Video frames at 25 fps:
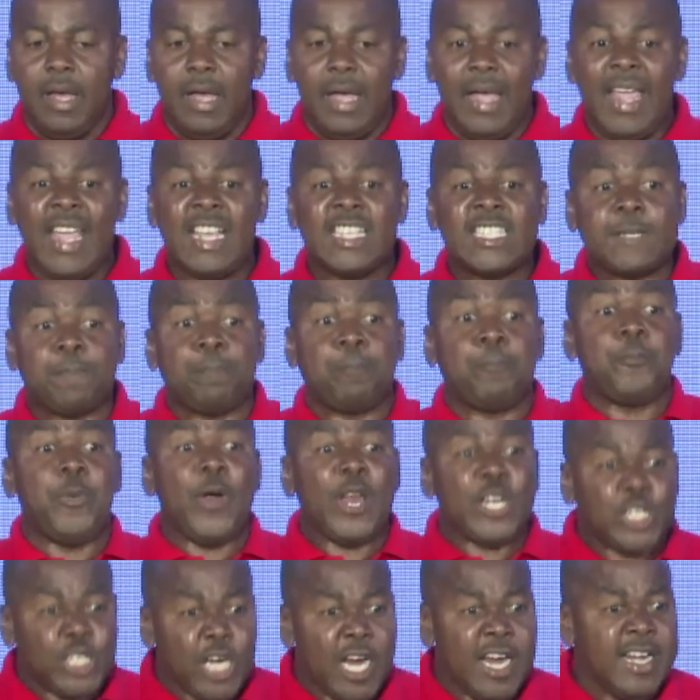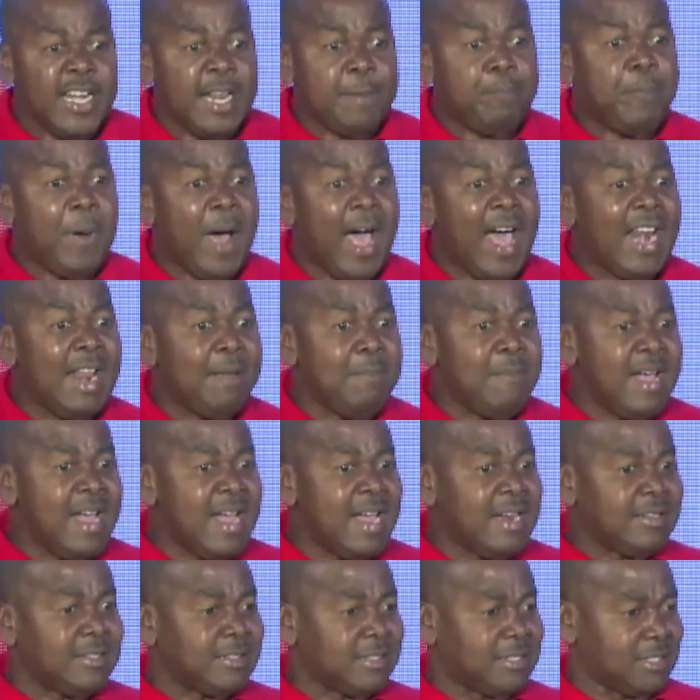It's pressure in the
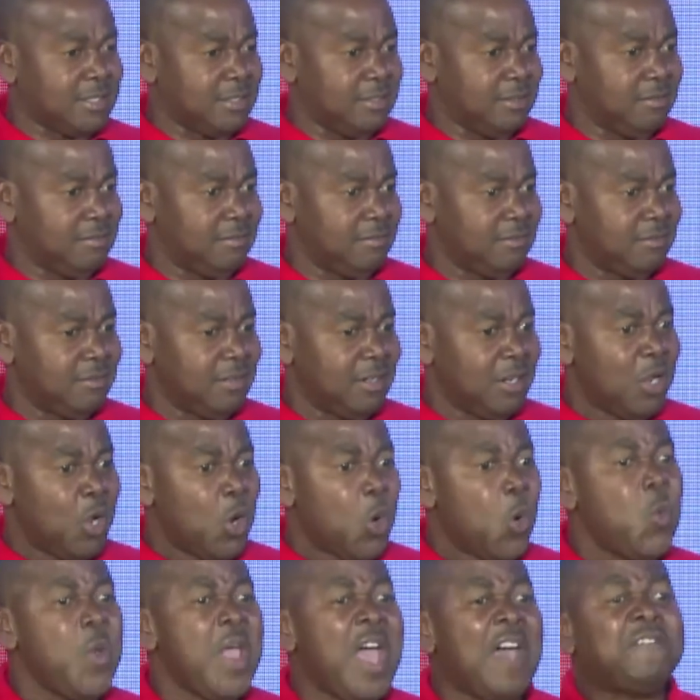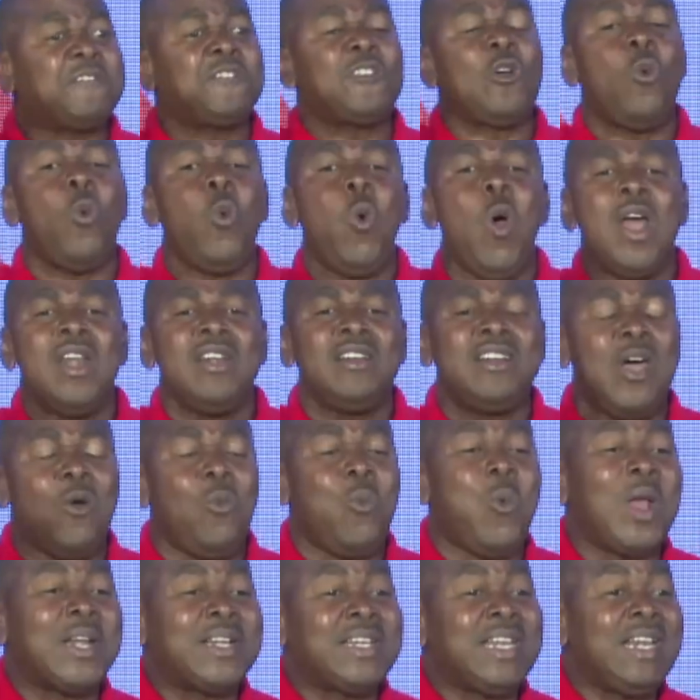parliament. We have to wonder
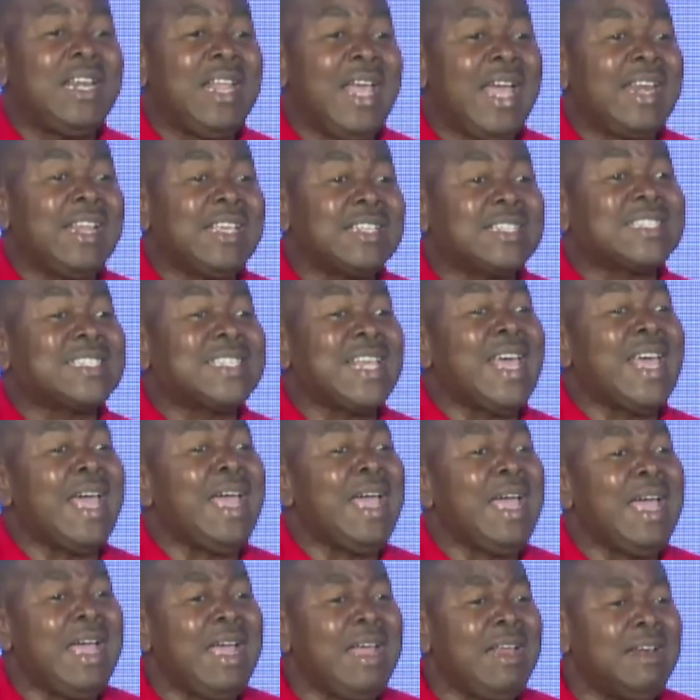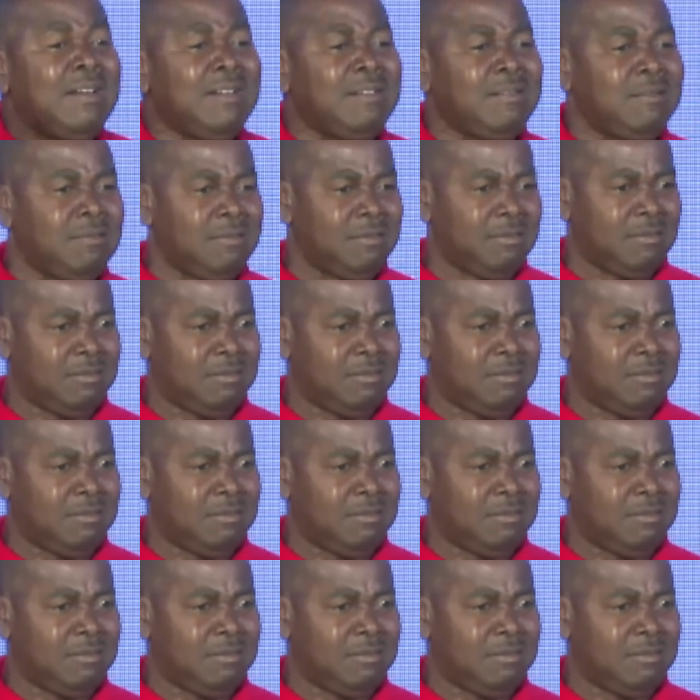what the lady's saying.